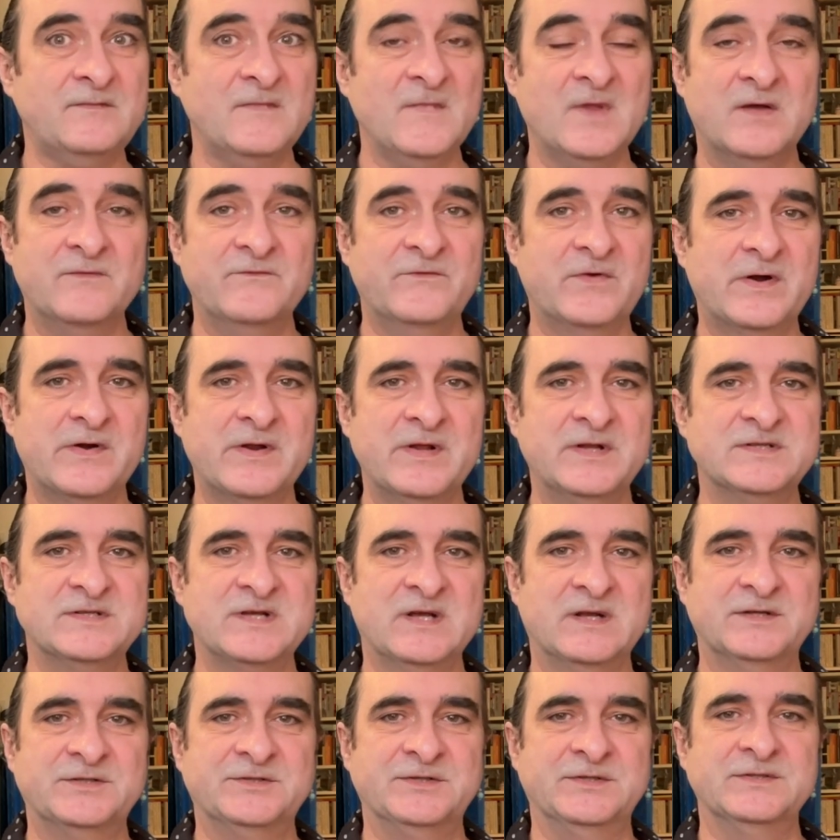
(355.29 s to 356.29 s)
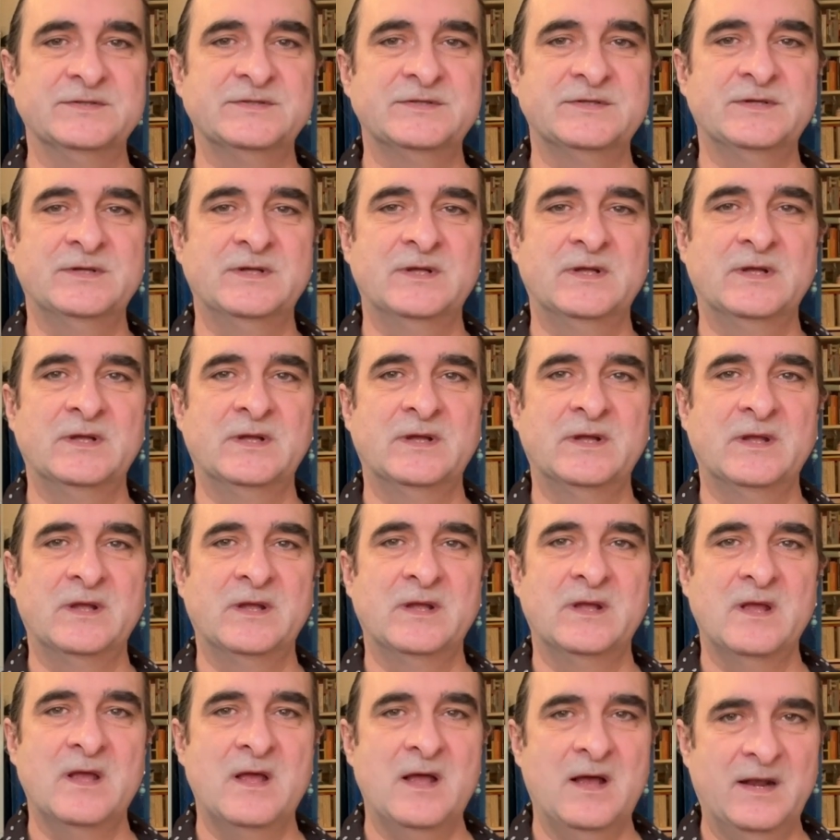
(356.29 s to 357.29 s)
I'm very intelligent.
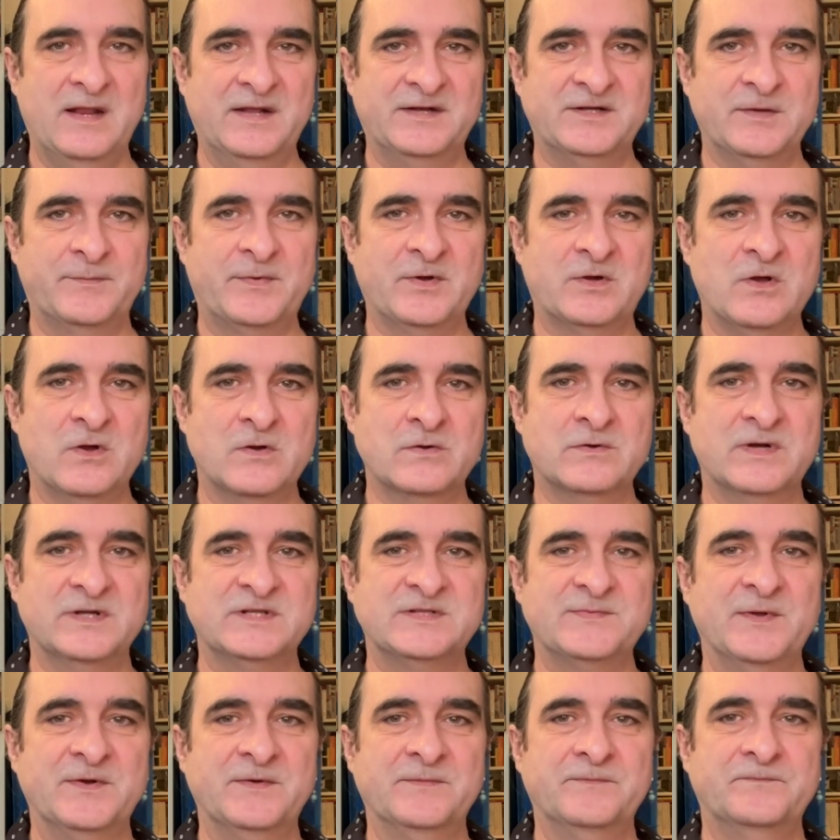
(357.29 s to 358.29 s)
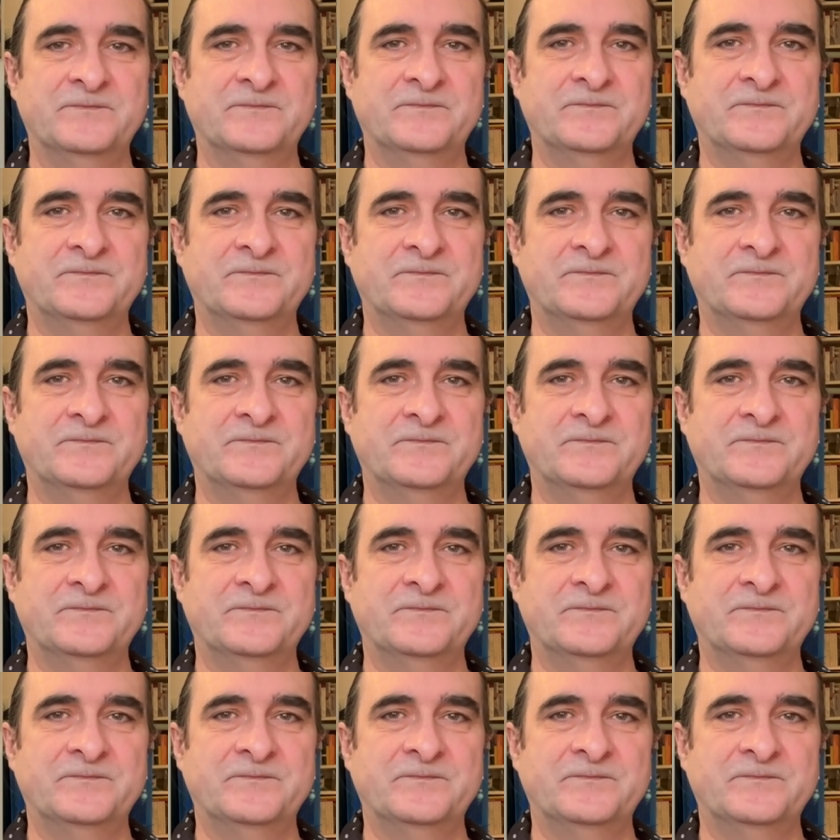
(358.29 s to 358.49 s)
I'll end up a congressman.